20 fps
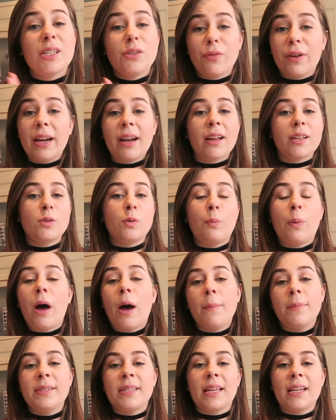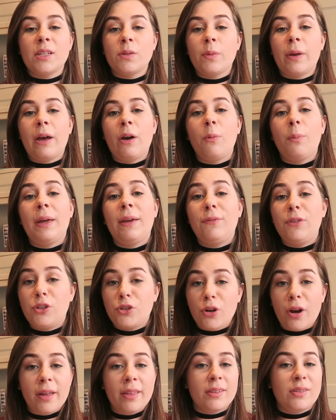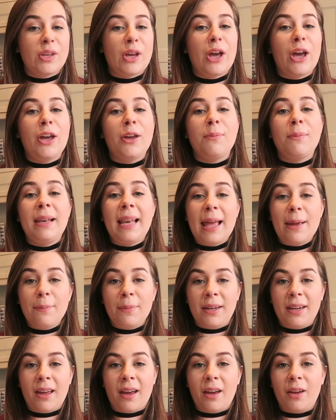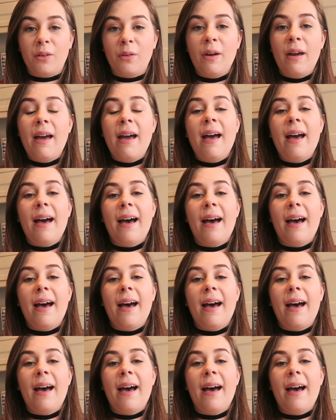It's really nice with parmesan as well, but if you try this at home, let me know.